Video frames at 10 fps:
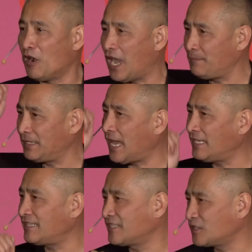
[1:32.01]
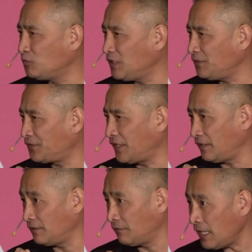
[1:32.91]
or I'm a nice, sweet
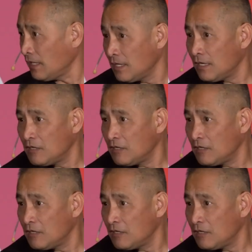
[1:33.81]
friend, right?